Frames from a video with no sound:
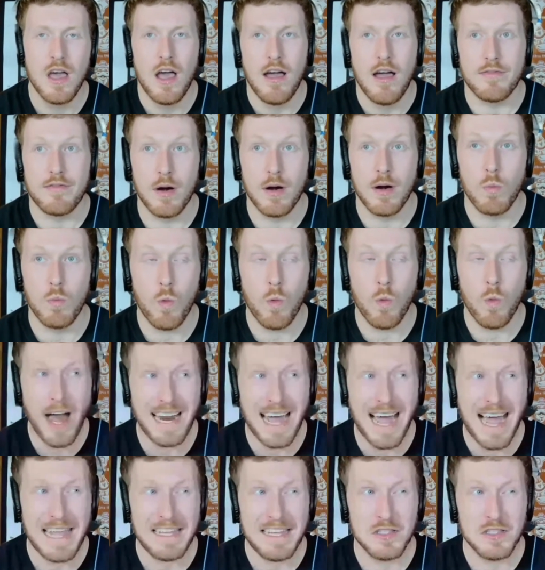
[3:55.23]
From what
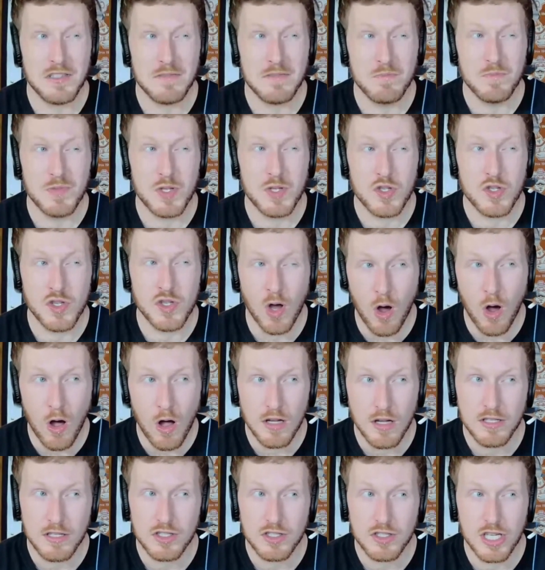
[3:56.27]
I
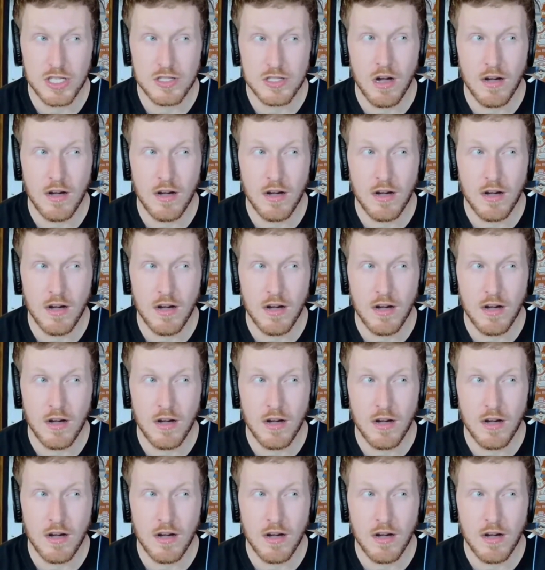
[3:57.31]
saw just